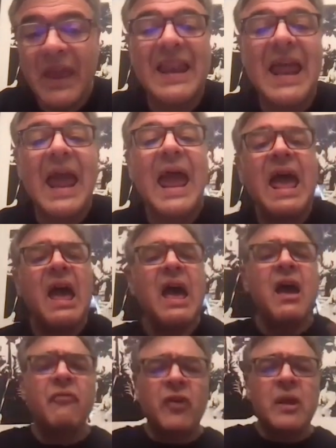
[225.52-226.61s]
and
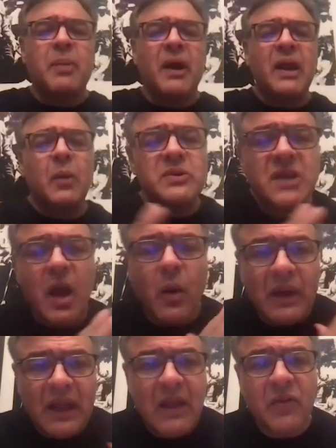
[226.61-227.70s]
everybody was
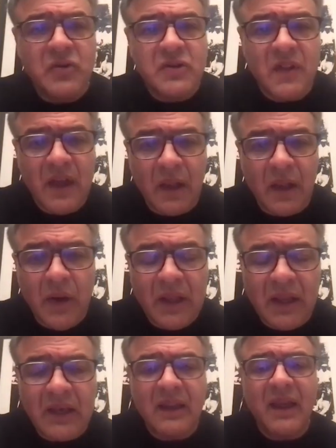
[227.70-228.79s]
going either to the Hillary
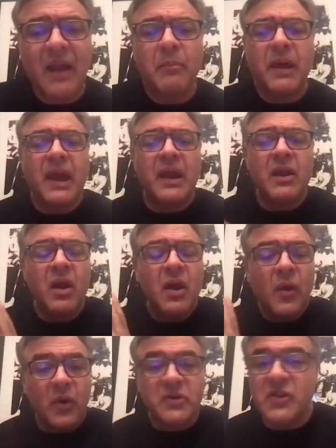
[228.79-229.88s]
Clinton campaign
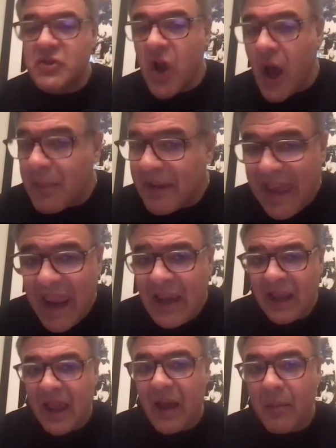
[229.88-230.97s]
or to the John
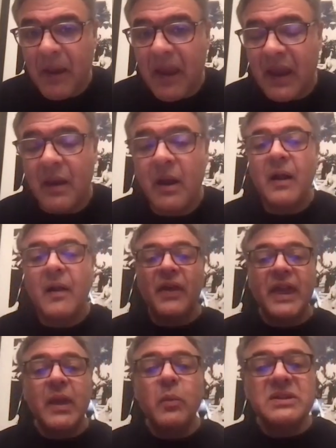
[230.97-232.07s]
McCain campaign,
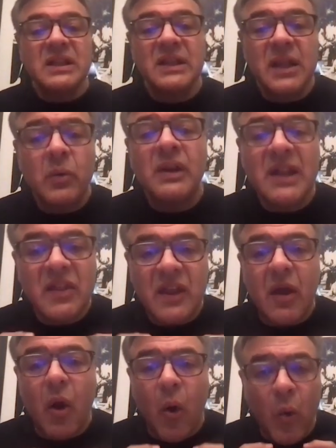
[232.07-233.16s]
he was literally
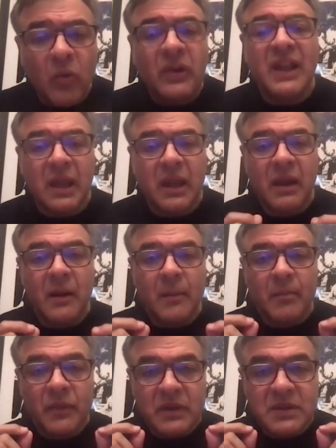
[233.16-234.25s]
the only
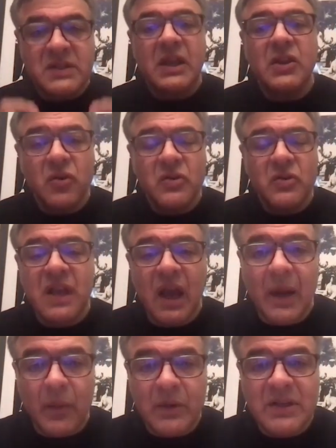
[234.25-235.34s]
senior
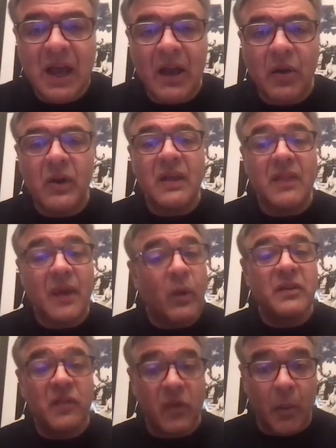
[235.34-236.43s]
CIA retiree that
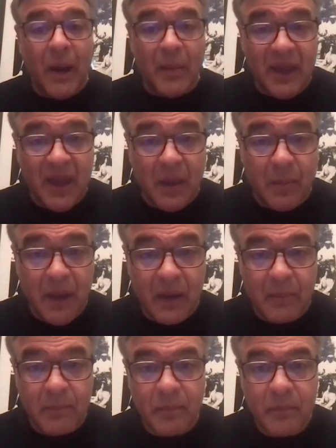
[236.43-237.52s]
went to the Obama
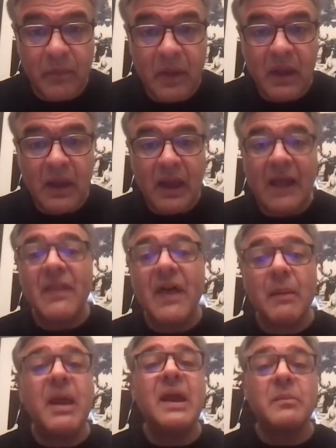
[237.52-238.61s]
campaign, and
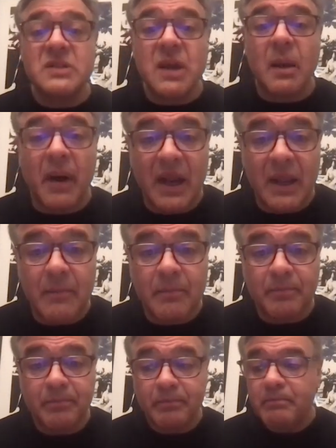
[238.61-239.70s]
that made him somebody.
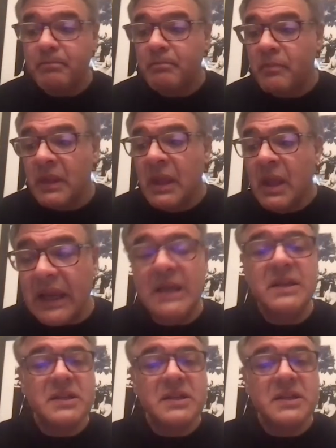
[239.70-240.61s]
He